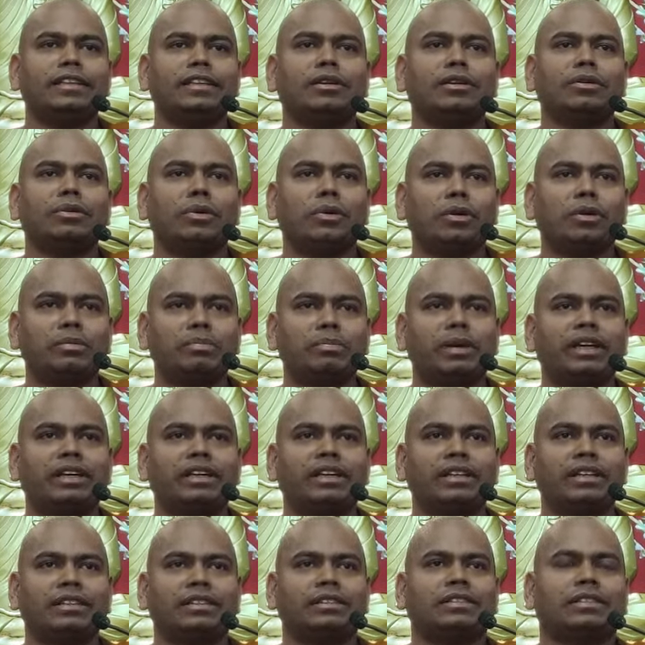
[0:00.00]
the old
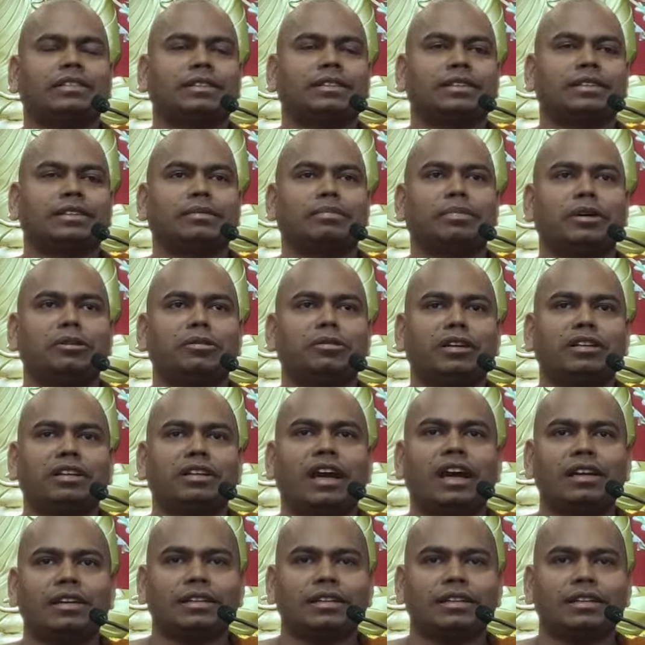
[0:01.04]
merits, but we're not